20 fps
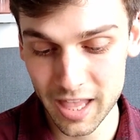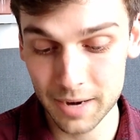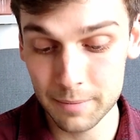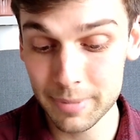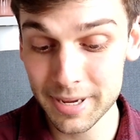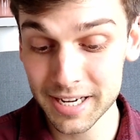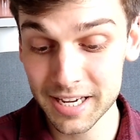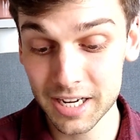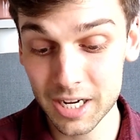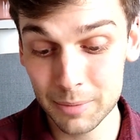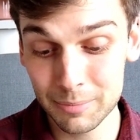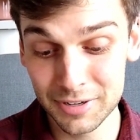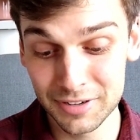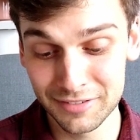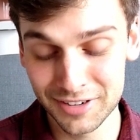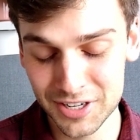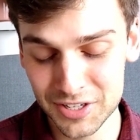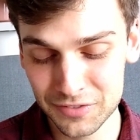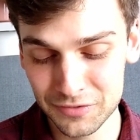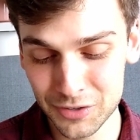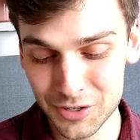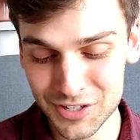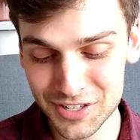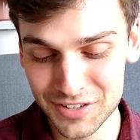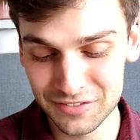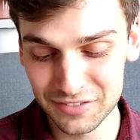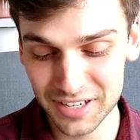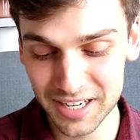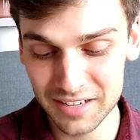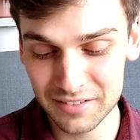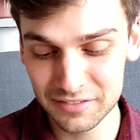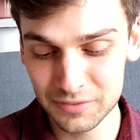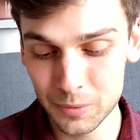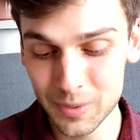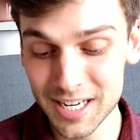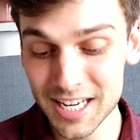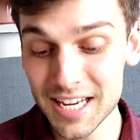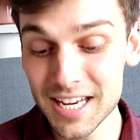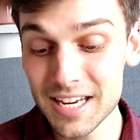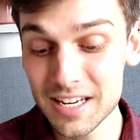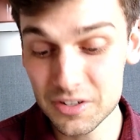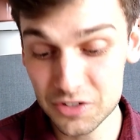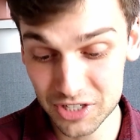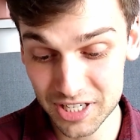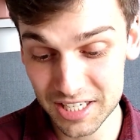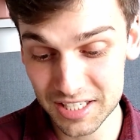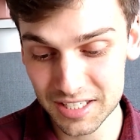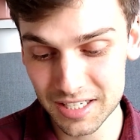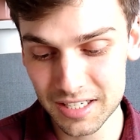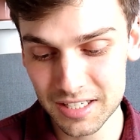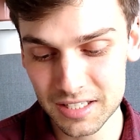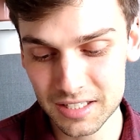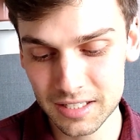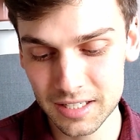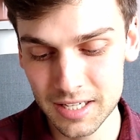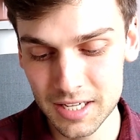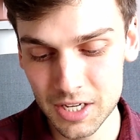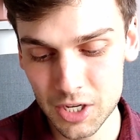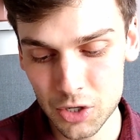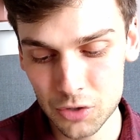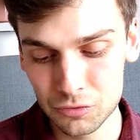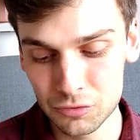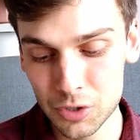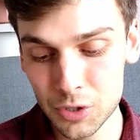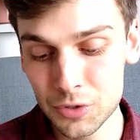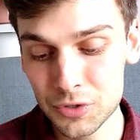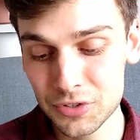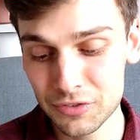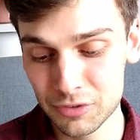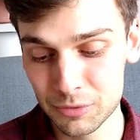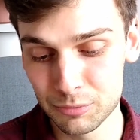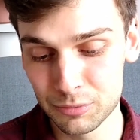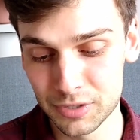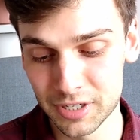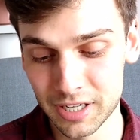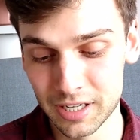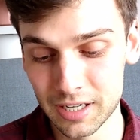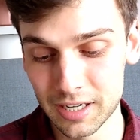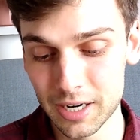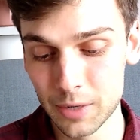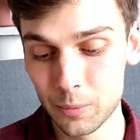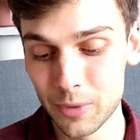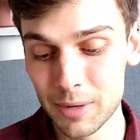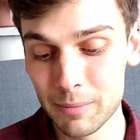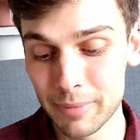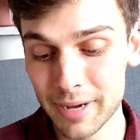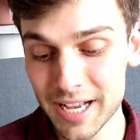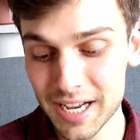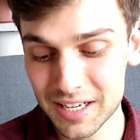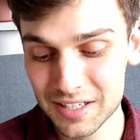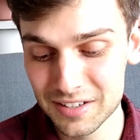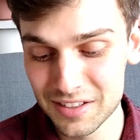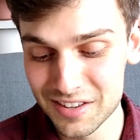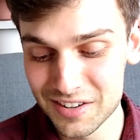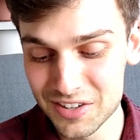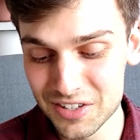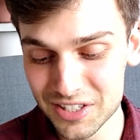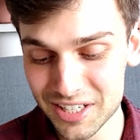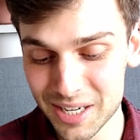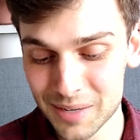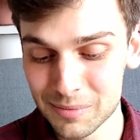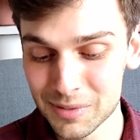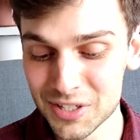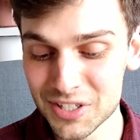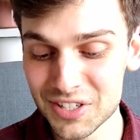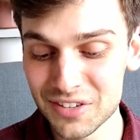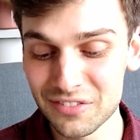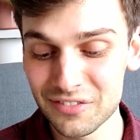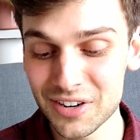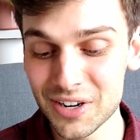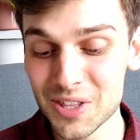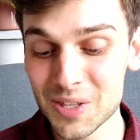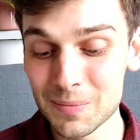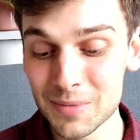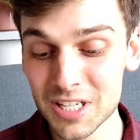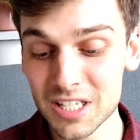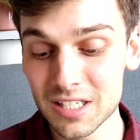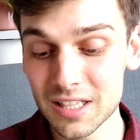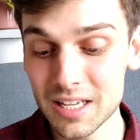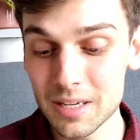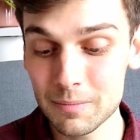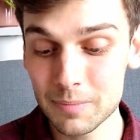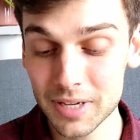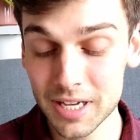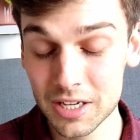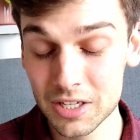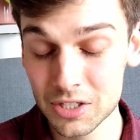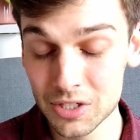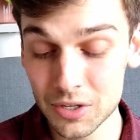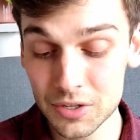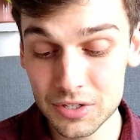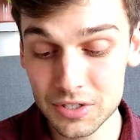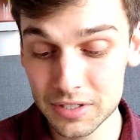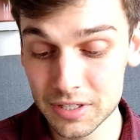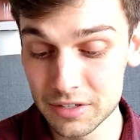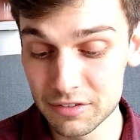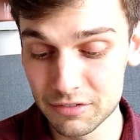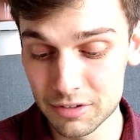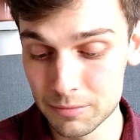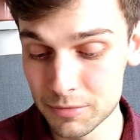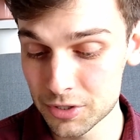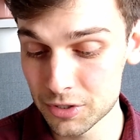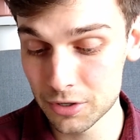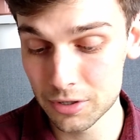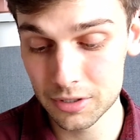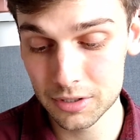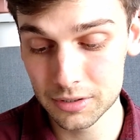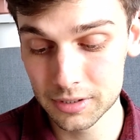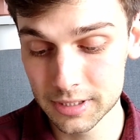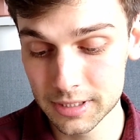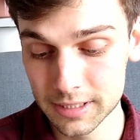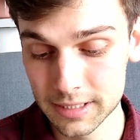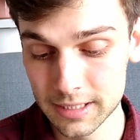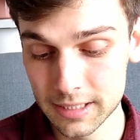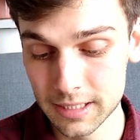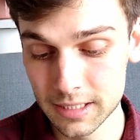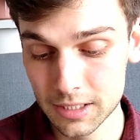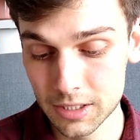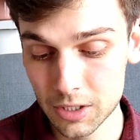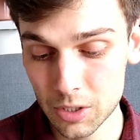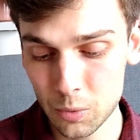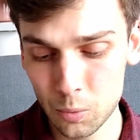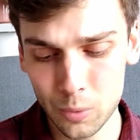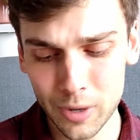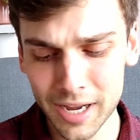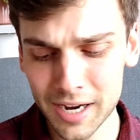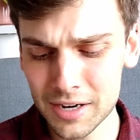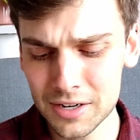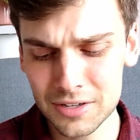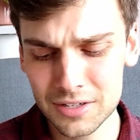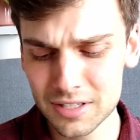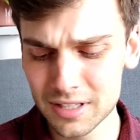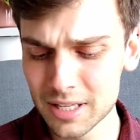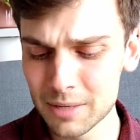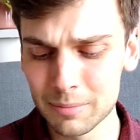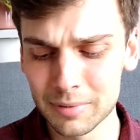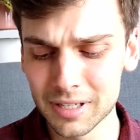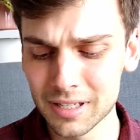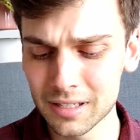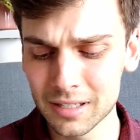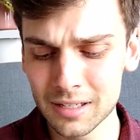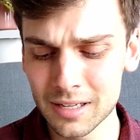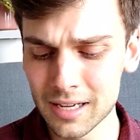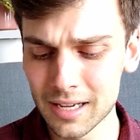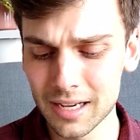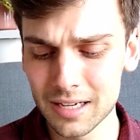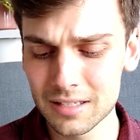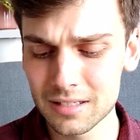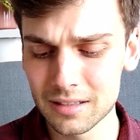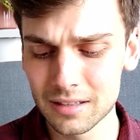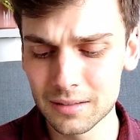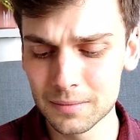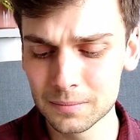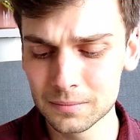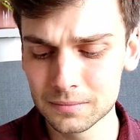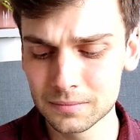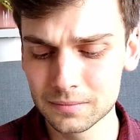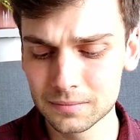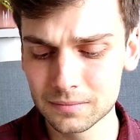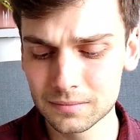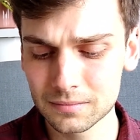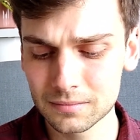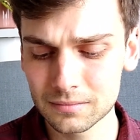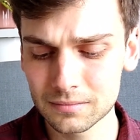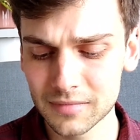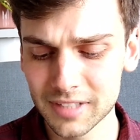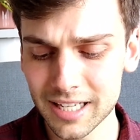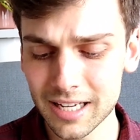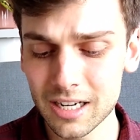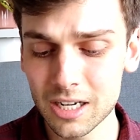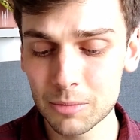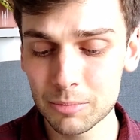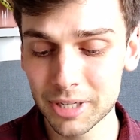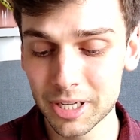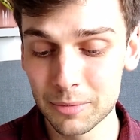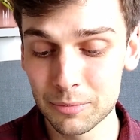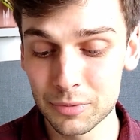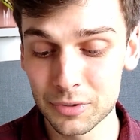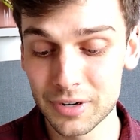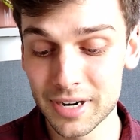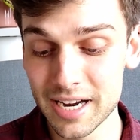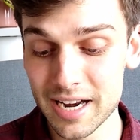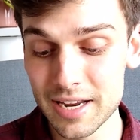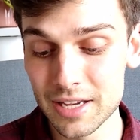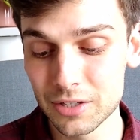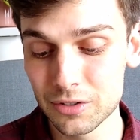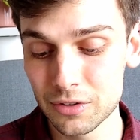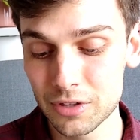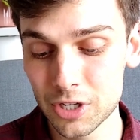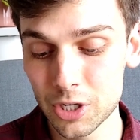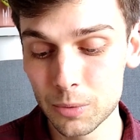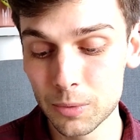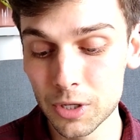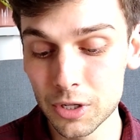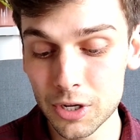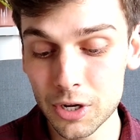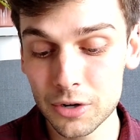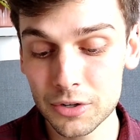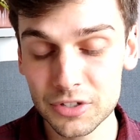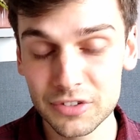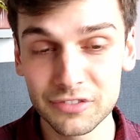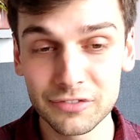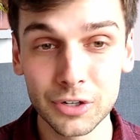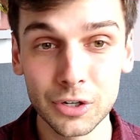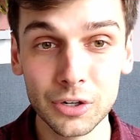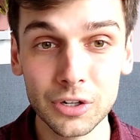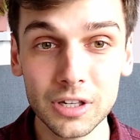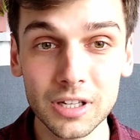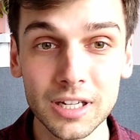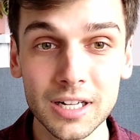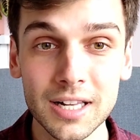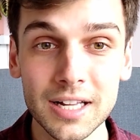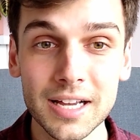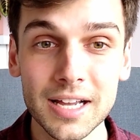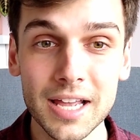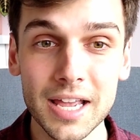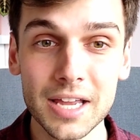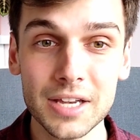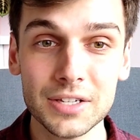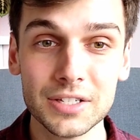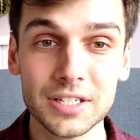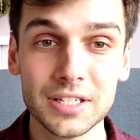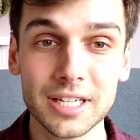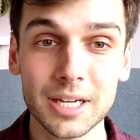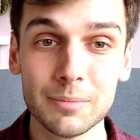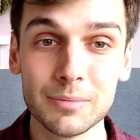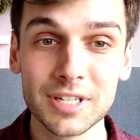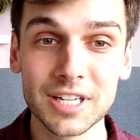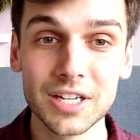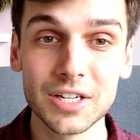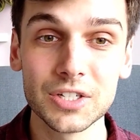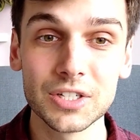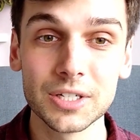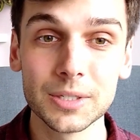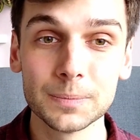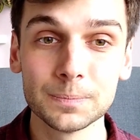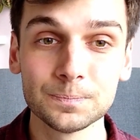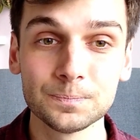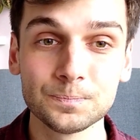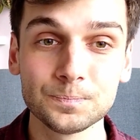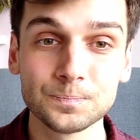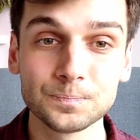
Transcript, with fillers: And picking up in verse 45, when he, Jesus, rose from prayer and went back to the disciples, he found them asleep, exhausted from sorrow. Why are you sleeping? he asked them. Get up and pray so that you will not fall into temptation.